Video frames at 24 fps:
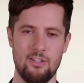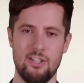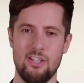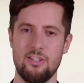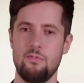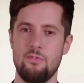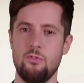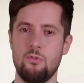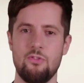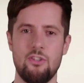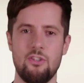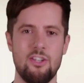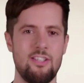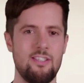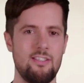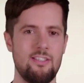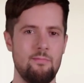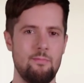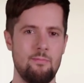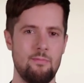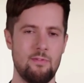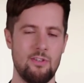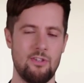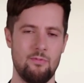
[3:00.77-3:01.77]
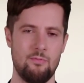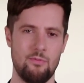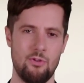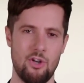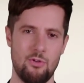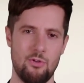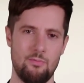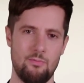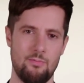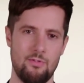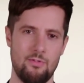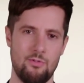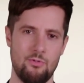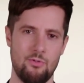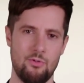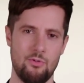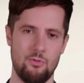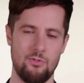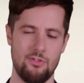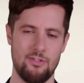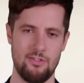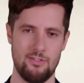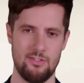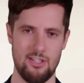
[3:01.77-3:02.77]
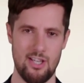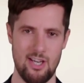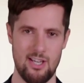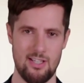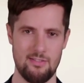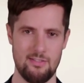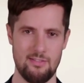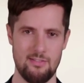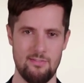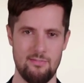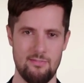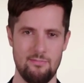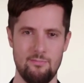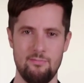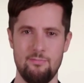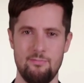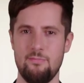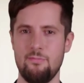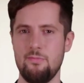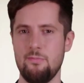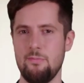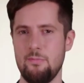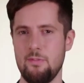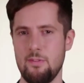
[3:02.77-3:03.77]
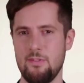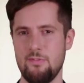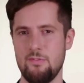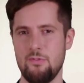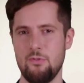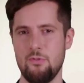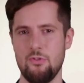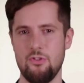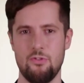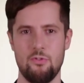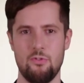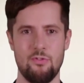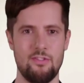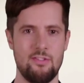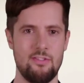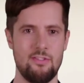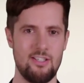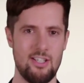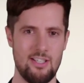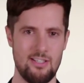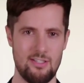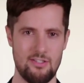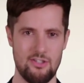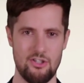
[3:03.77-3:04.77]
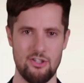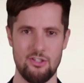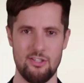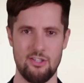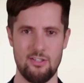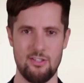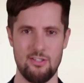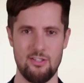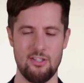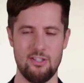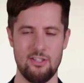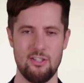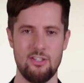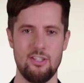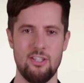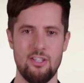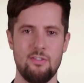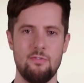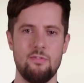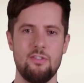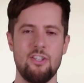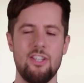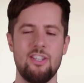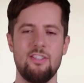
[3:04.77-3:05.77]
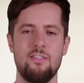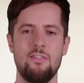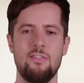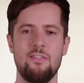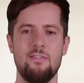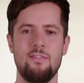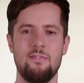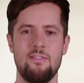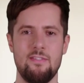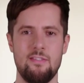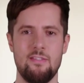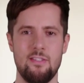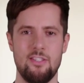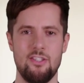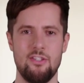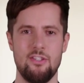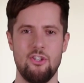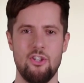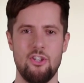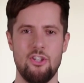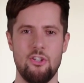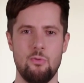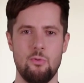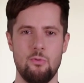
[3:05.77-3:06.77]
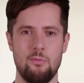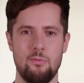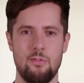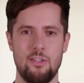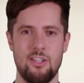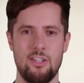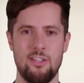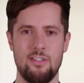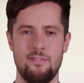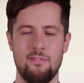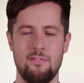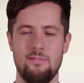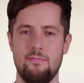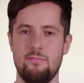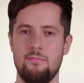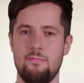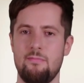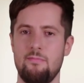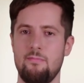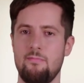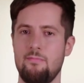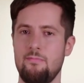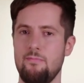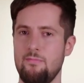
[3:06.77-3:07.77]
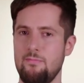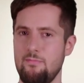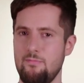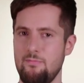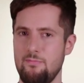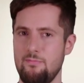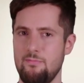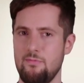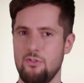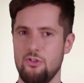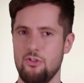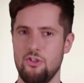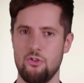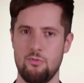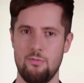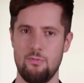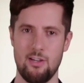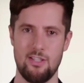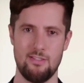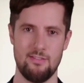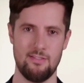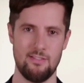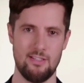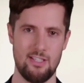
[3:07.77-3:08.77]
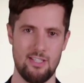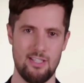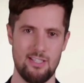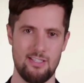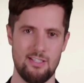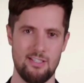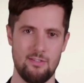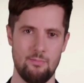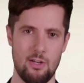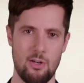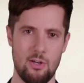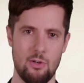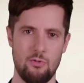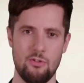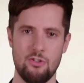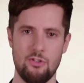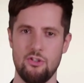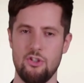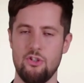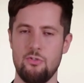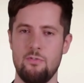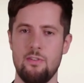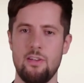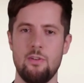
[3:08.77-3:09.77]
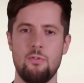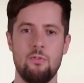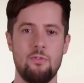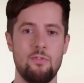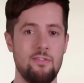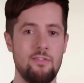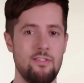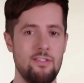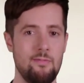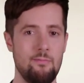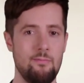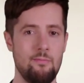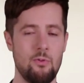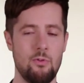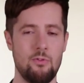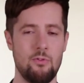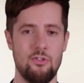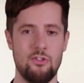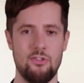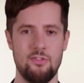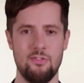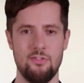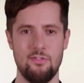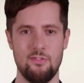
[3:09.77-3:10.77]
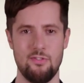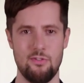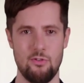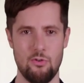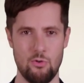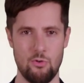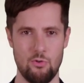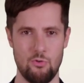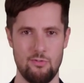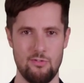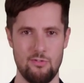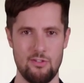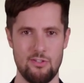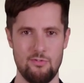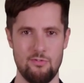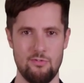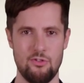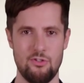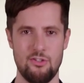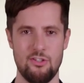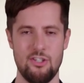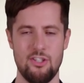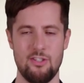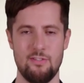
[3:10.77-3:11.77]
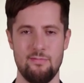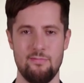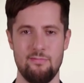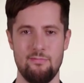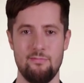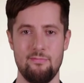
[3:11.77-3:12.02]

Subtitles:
If you think it's a big problem, it grows in size. But if you choose to see it as just a little inconvenience, that's all it will be. Your mindset has the power to turn mountains into molehills, or vice versa.